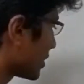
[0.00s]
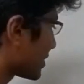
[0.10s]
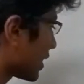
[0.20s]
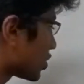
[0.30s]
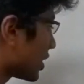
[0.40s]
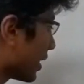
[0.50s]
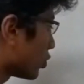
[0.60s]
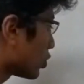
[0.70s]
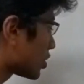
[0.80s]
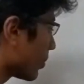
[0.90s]
such
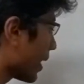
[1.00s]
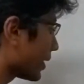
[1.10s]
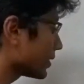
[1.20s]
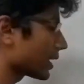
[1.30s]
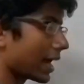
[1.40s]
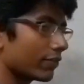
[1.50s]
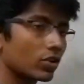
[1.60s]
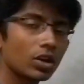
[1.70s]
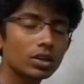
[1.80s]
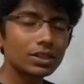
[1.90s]
that those subarrays have
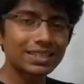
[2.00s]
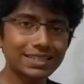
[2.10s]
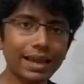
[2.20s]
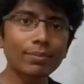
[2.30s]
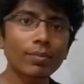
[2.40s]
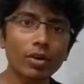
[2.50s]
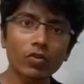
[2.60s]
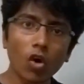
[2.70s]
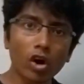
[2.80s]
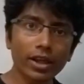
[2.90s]
the same number
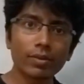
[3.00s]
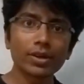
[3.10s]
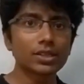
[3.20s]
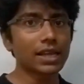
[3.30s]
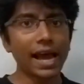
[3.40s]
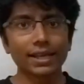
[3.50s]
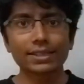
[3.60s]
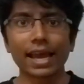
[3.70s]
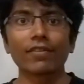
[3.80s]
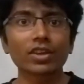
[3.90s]
of odd elements
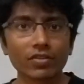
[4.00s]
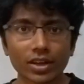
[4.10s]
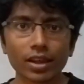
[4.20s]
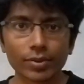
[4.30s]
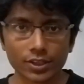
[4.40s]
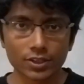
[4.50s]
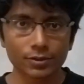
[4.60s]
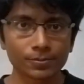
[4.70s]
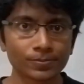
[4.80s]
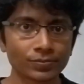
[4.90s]
as they have even elements.